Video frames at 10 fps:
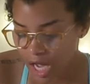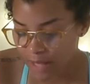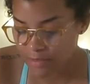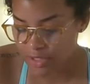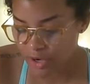
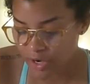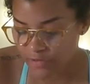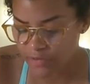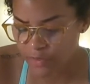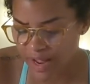I'm sorry
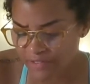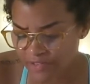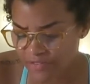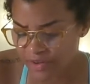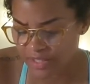if you ever
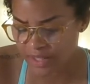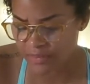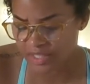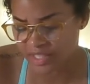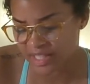felt like
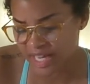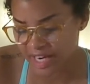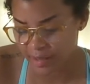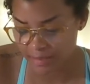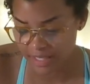we didn't
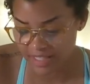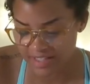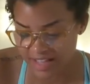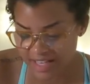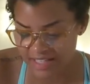care, because
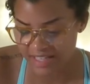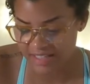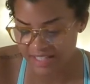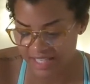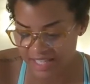that is not
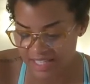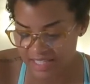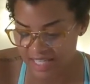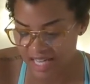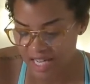the case.